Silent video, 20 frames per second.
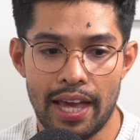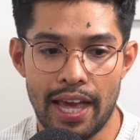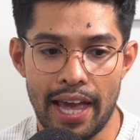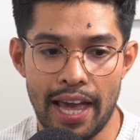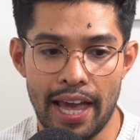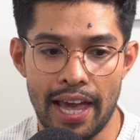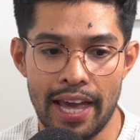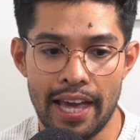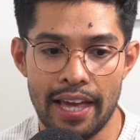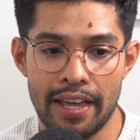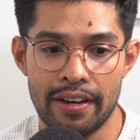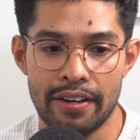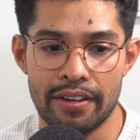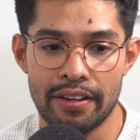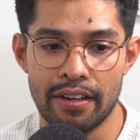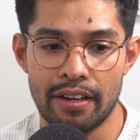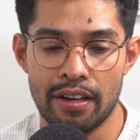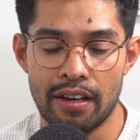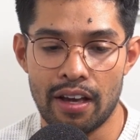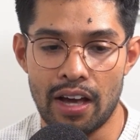And
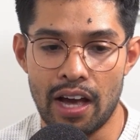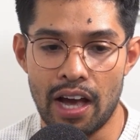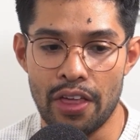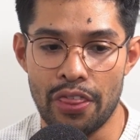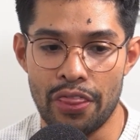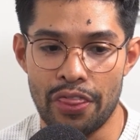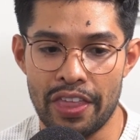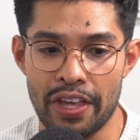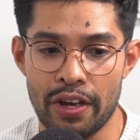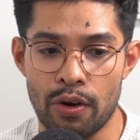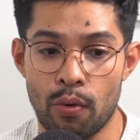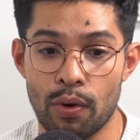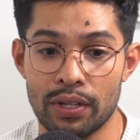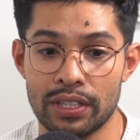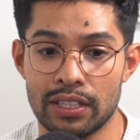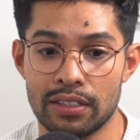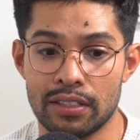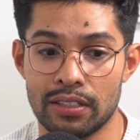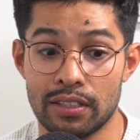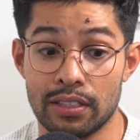I think
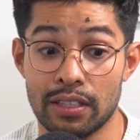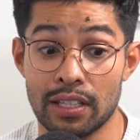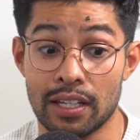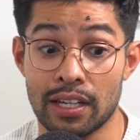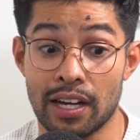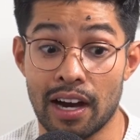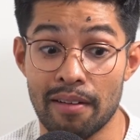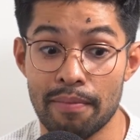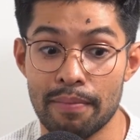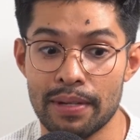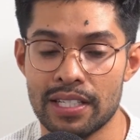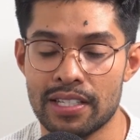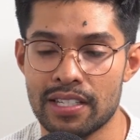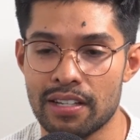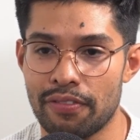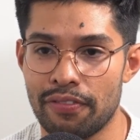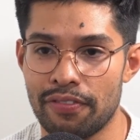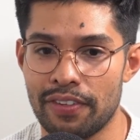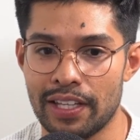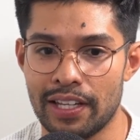what the governments
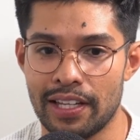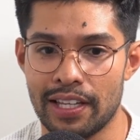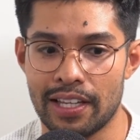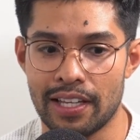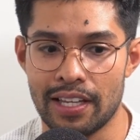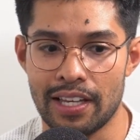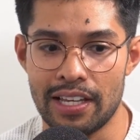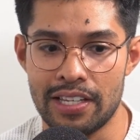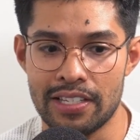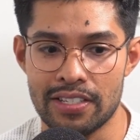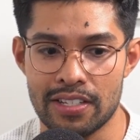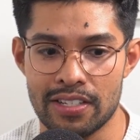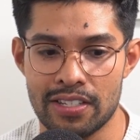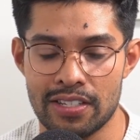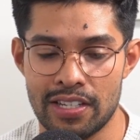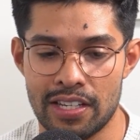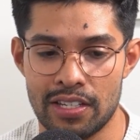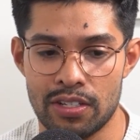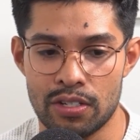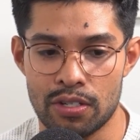are feeling is a
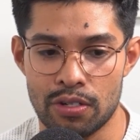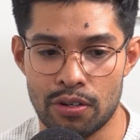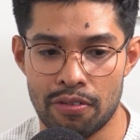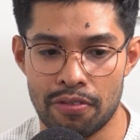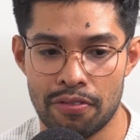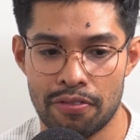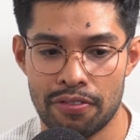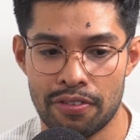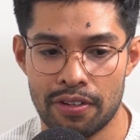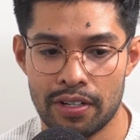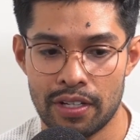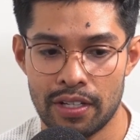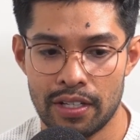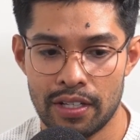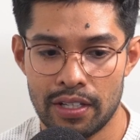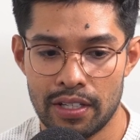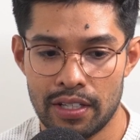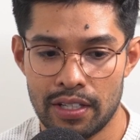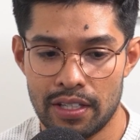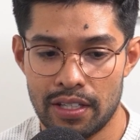sense of
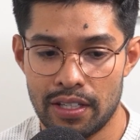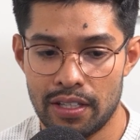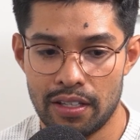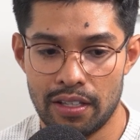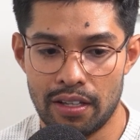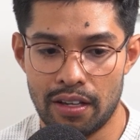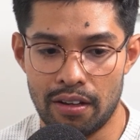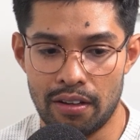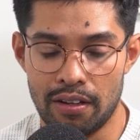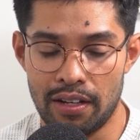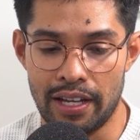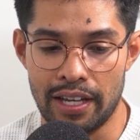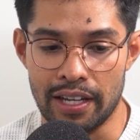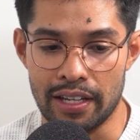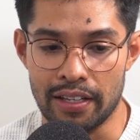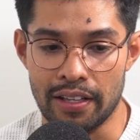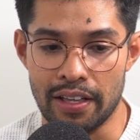like